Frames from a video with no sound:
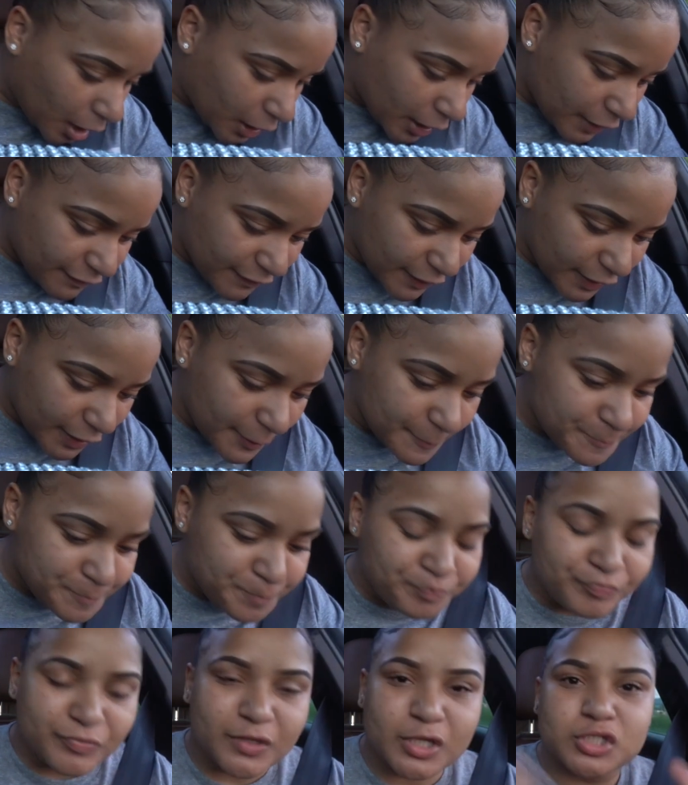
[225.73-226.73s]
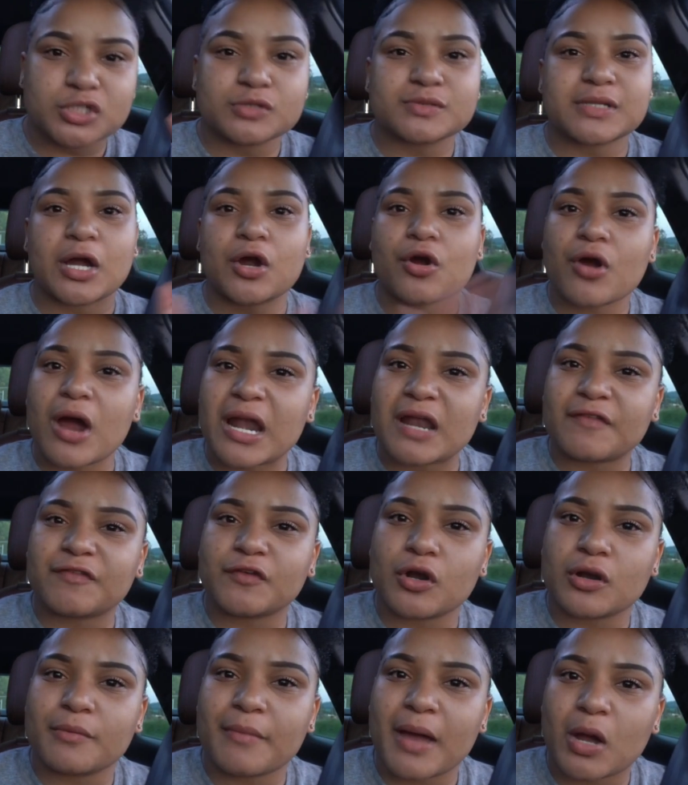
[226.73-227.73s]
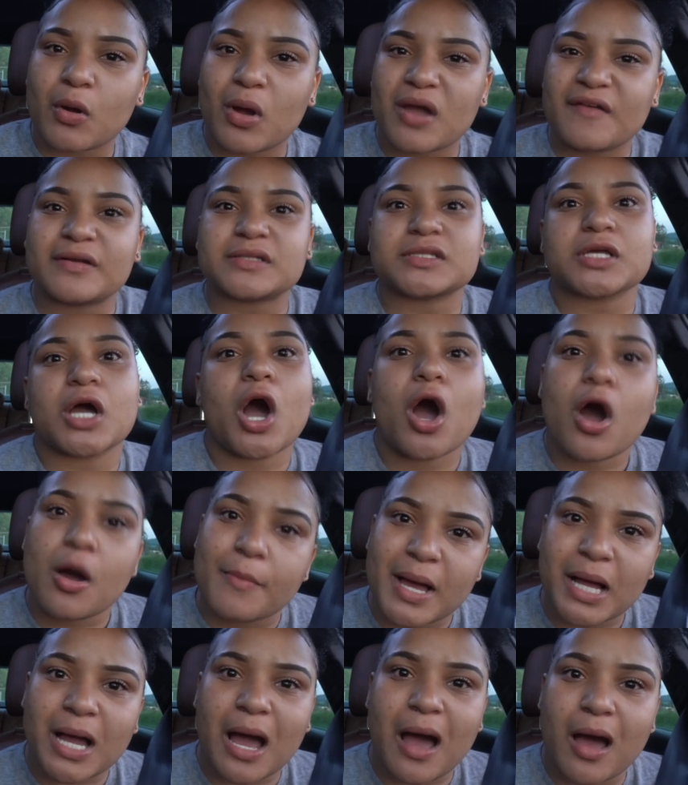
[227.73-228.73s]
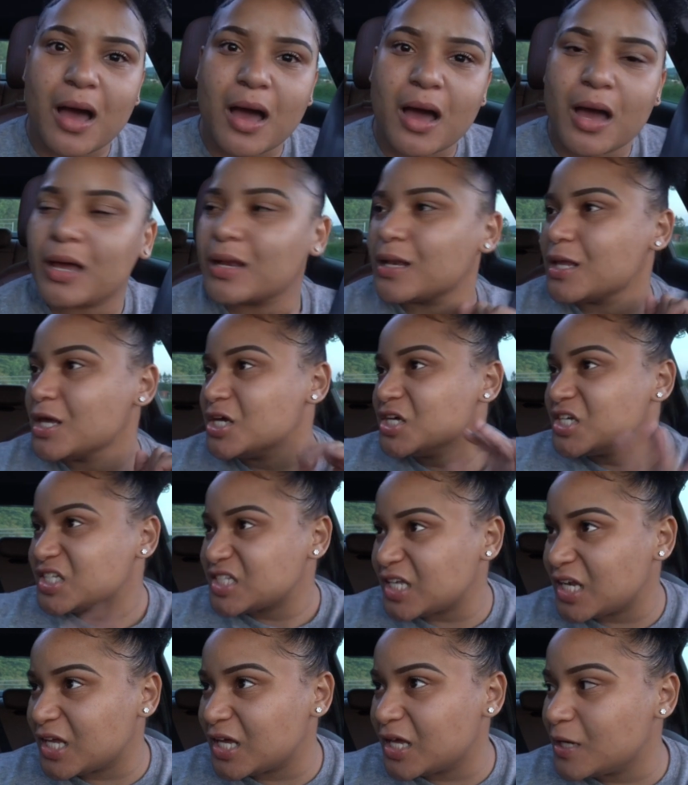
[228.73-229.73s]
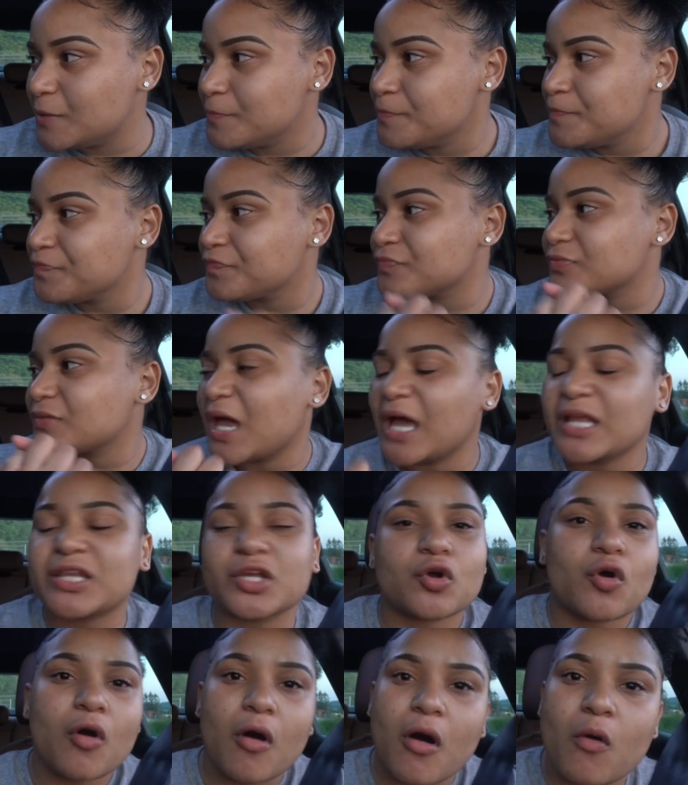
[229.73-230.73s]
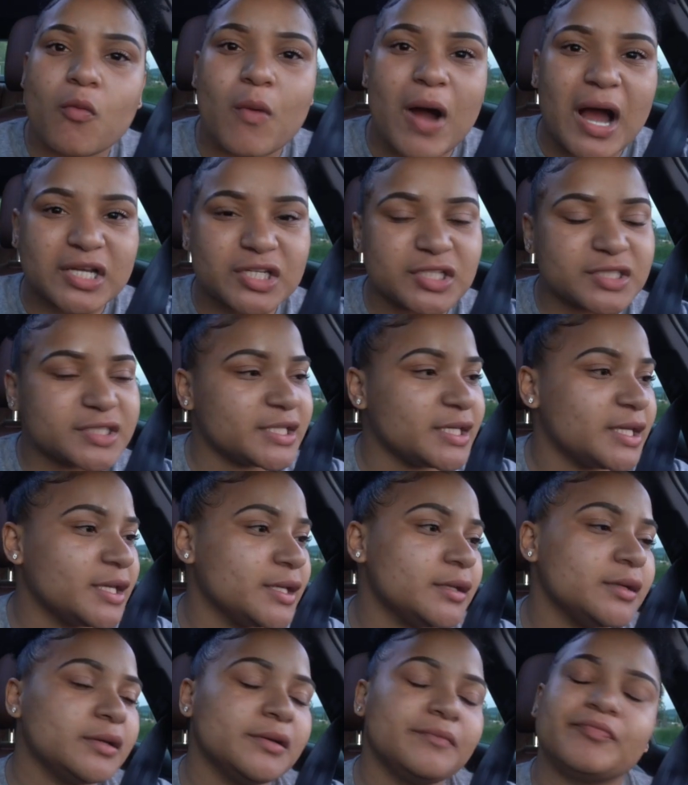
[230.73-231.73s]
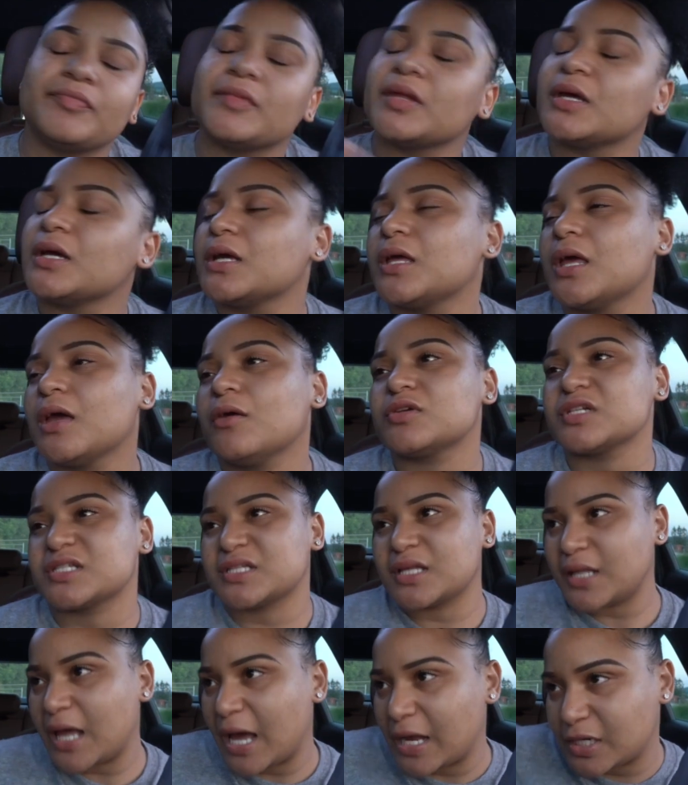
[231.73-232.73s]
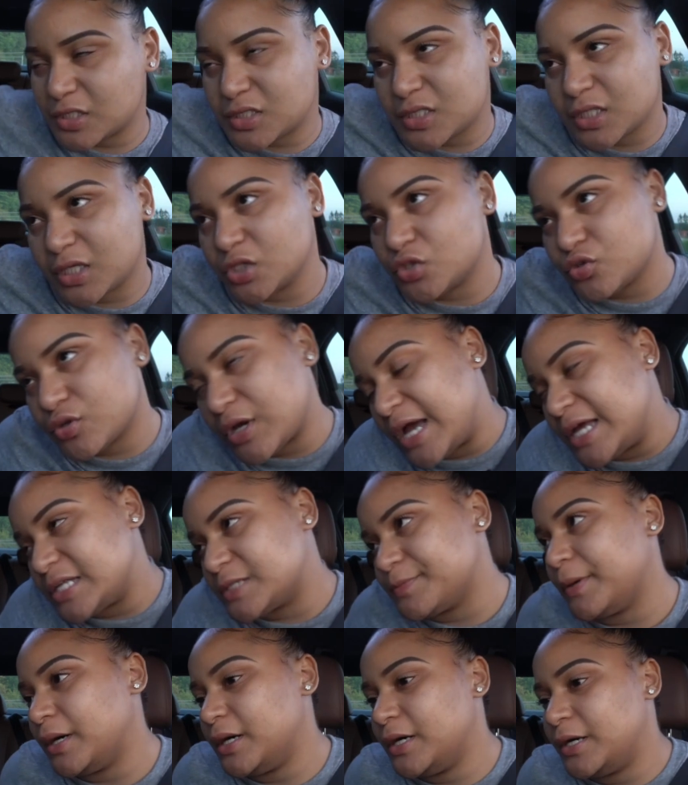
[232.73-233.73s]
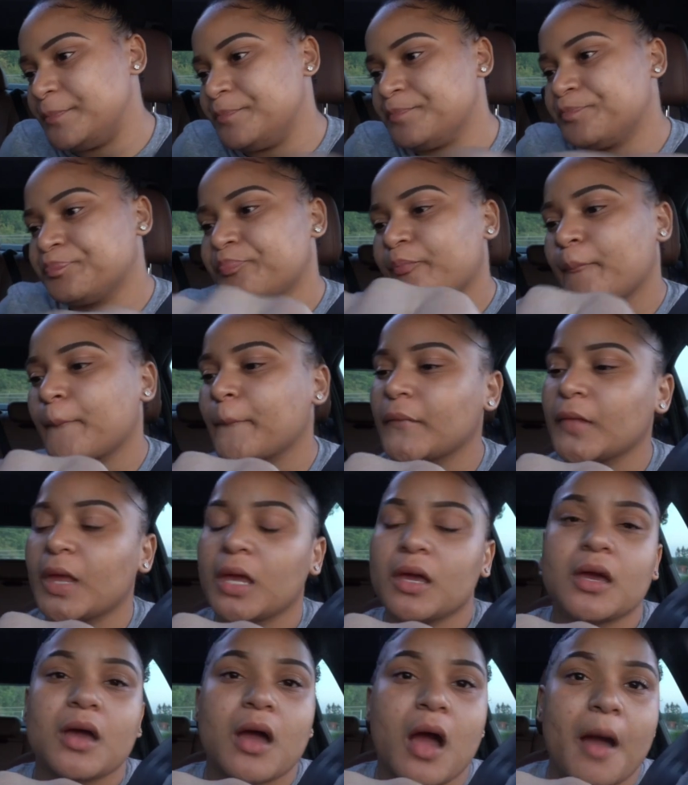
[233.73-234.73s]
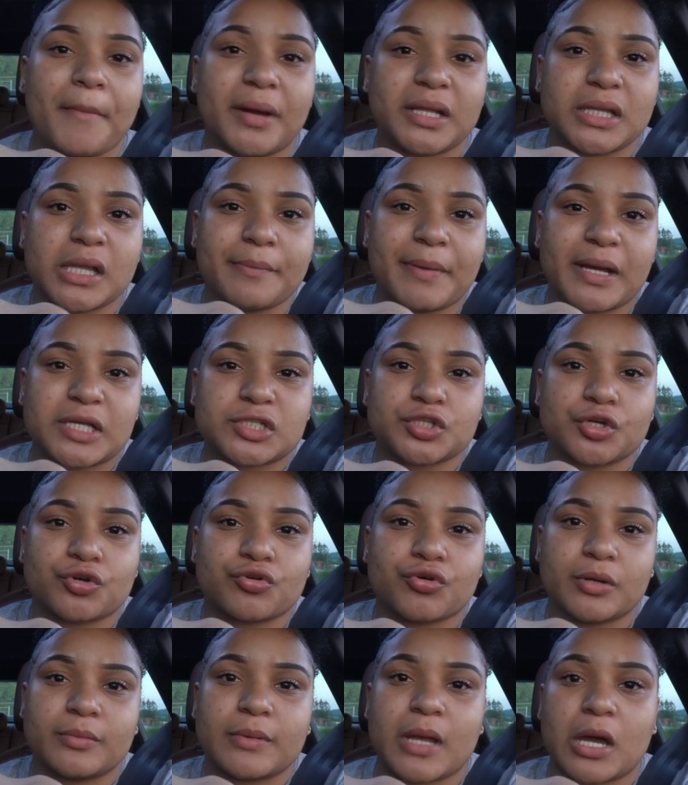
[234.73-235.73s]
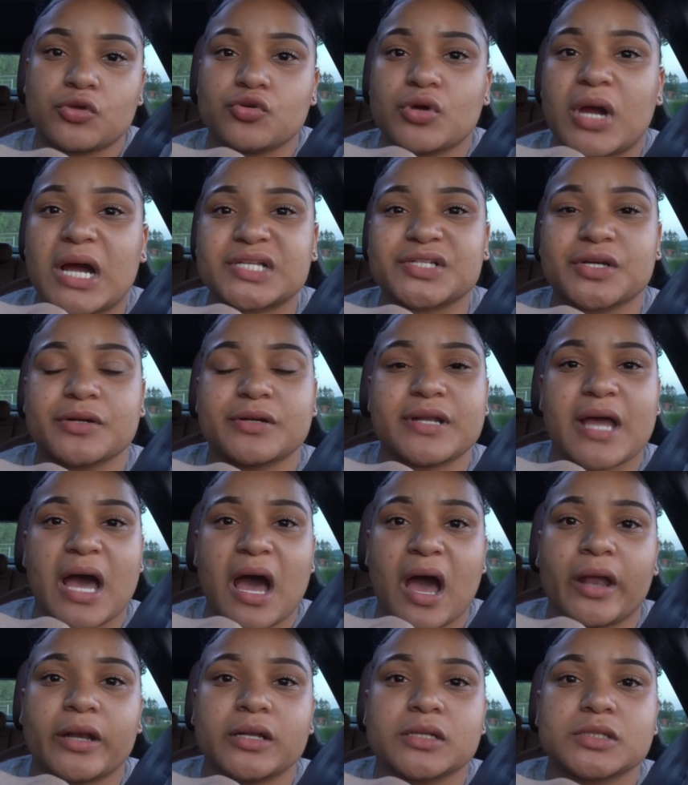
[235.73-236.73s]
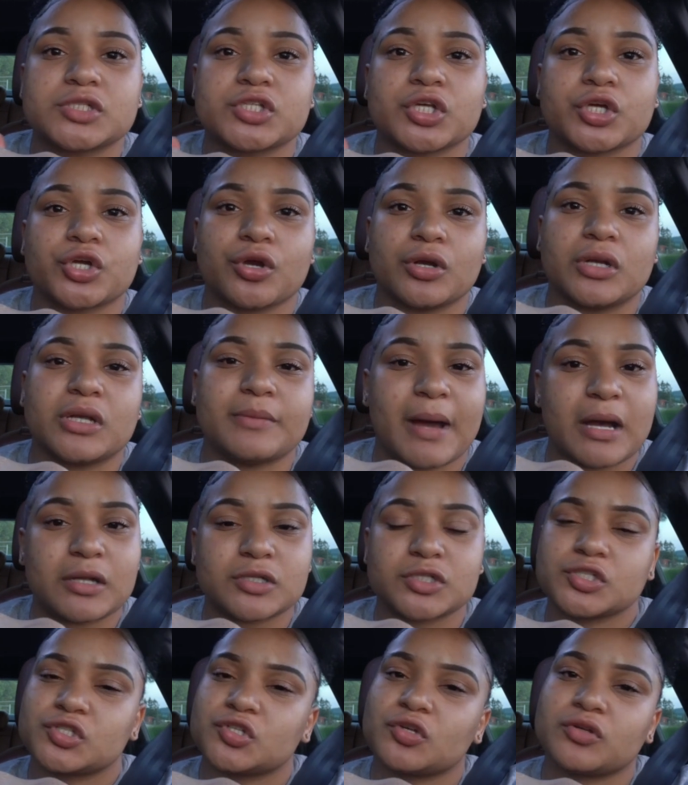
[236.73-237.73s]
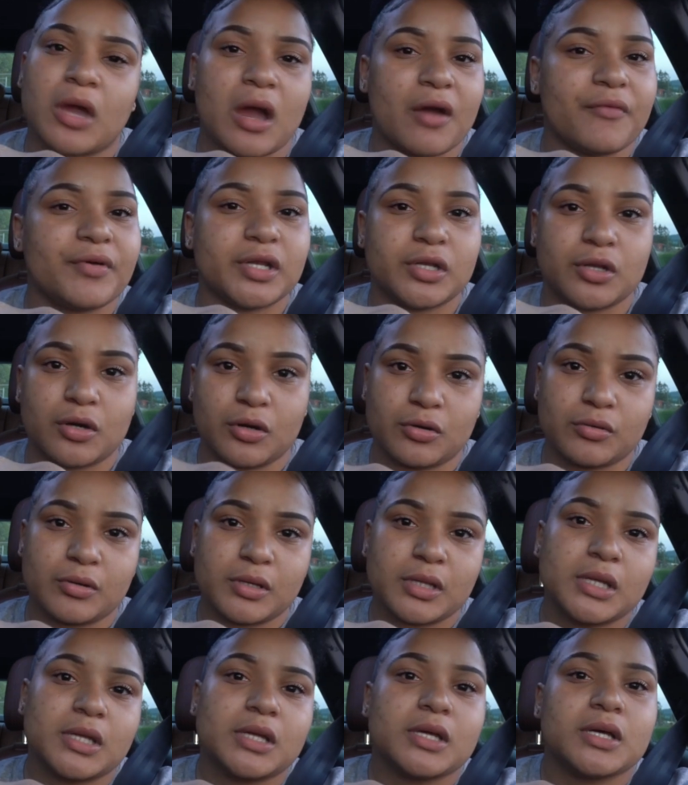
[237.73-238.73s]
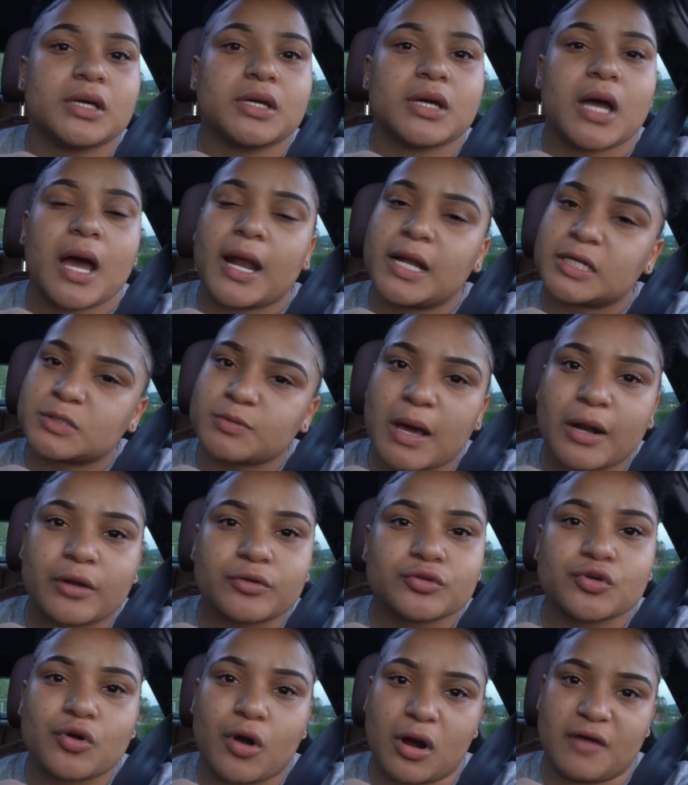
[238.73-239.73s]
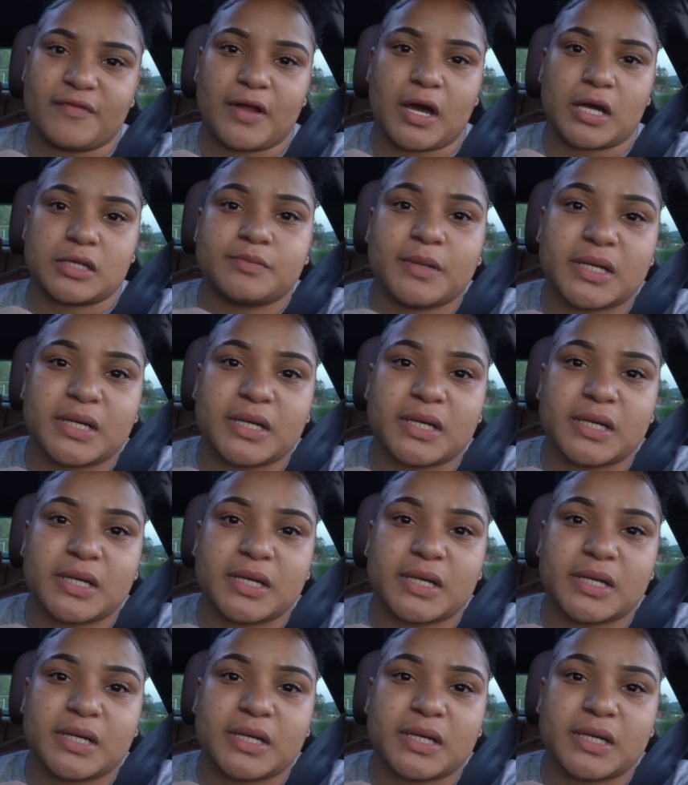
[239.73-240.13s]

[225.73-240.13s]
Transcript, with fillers: and then she was like, "Girl, I left it on the microwave." And I was like, "Oh my God!" So then I had to call Washington. It was just a lot, just to get you guys. But I'm about to head back to the crib now. You guys are not securely mounted, so you already know. That's why I don't do car vlogs,